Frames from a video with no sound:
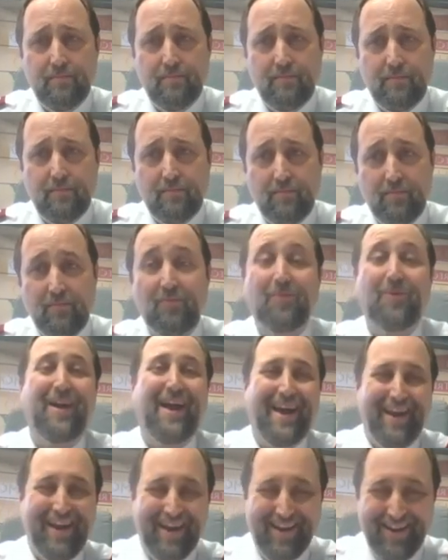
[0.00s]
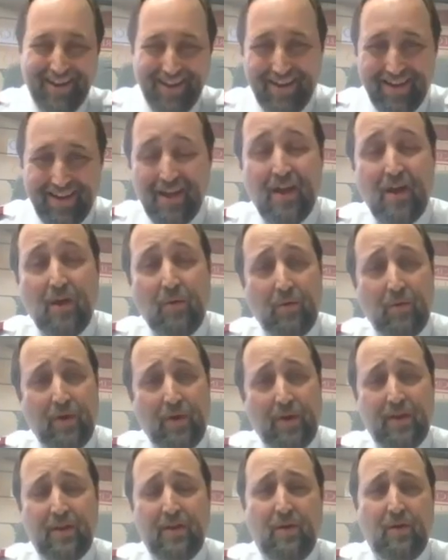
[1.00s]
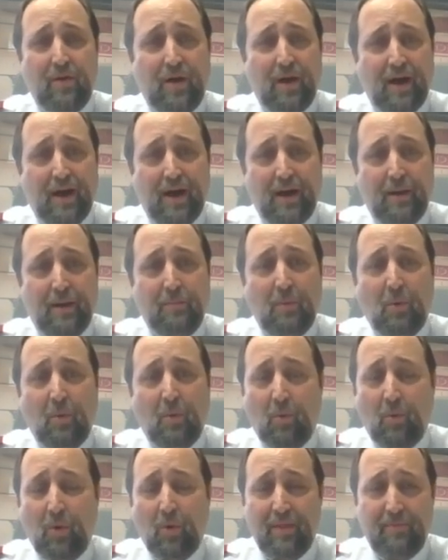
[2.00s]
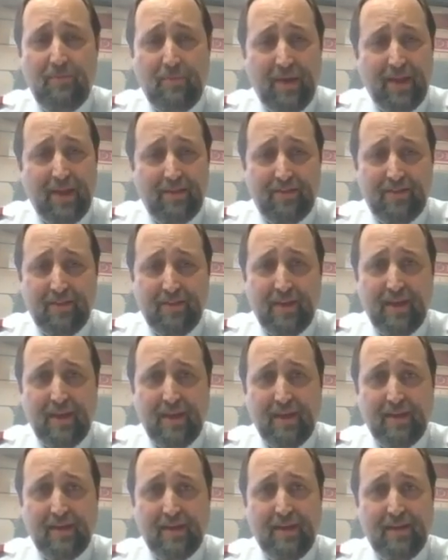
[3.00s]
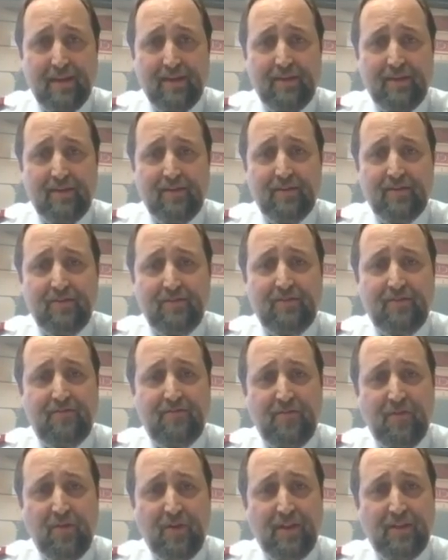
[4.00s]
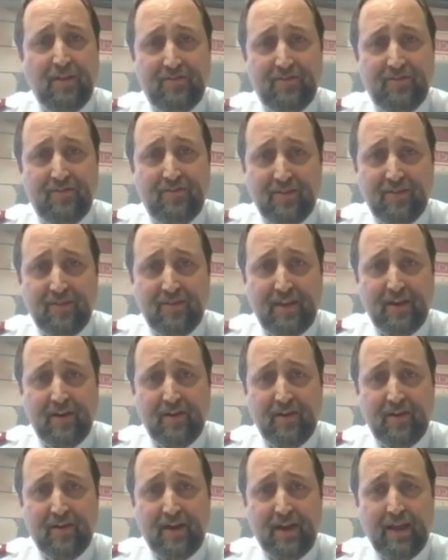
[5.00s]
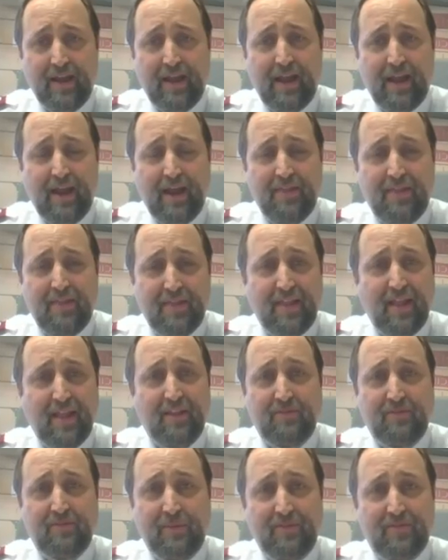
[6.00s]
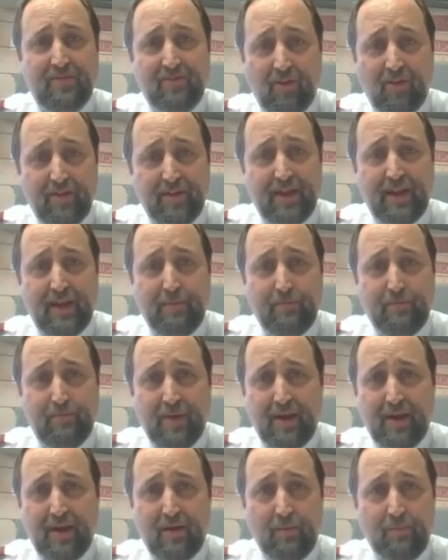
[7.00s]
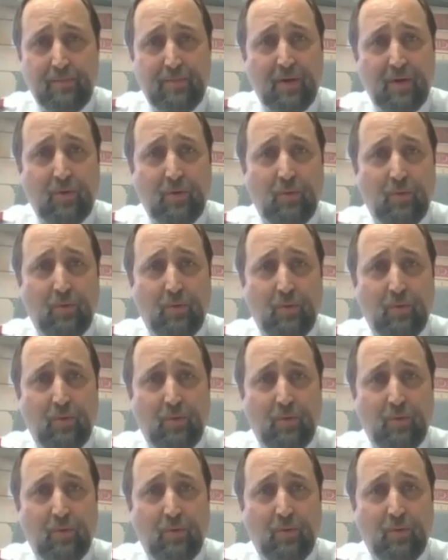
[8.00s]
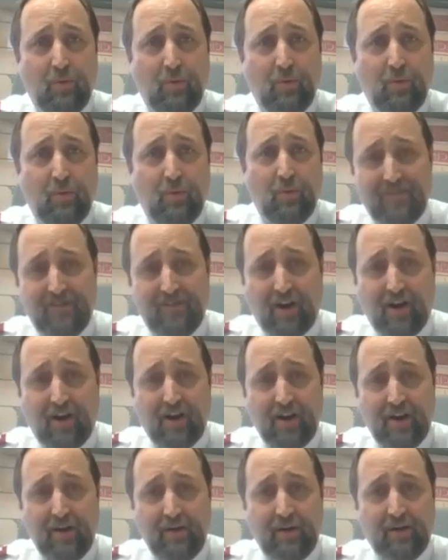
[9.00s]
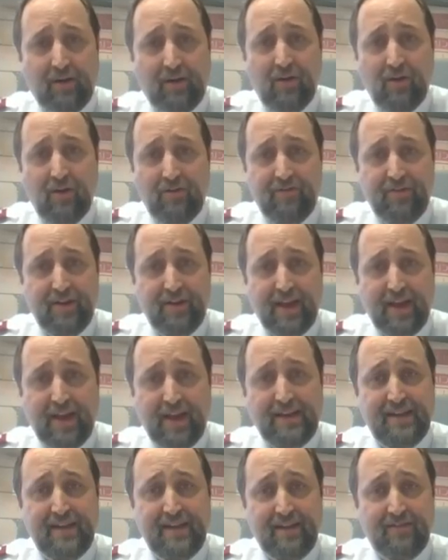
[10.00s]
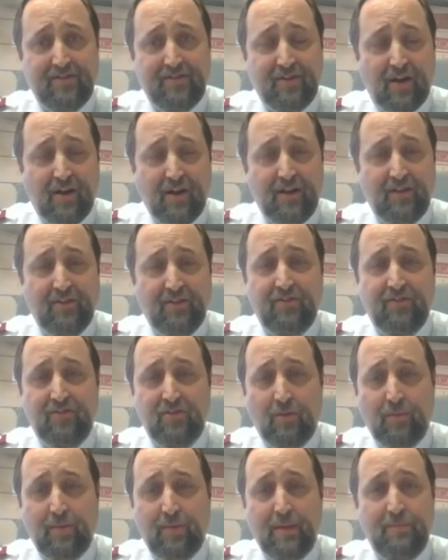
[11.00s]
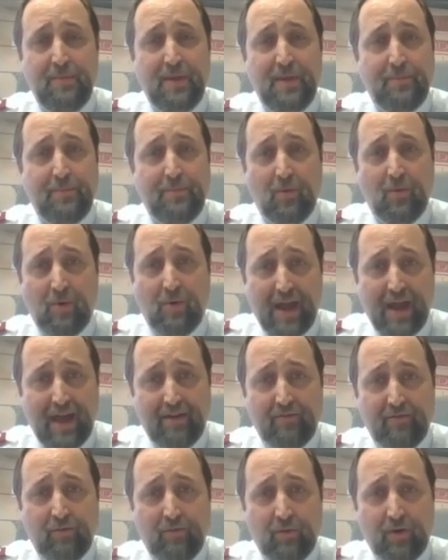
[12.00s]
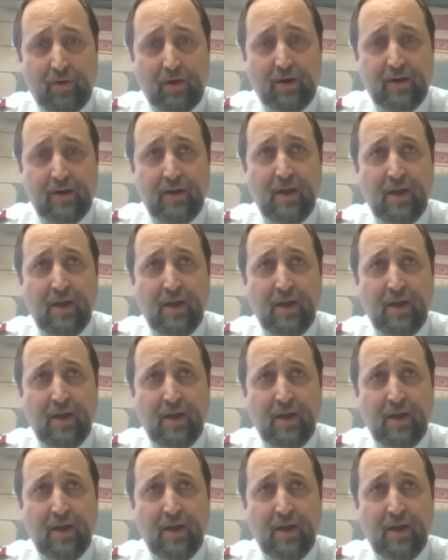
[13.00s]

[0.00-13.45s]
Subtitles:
Right. Well, one big thing is food insecurity, and I think that's been slowly getting better. But when this originally started, when COVID-19 started, so many people were out of work.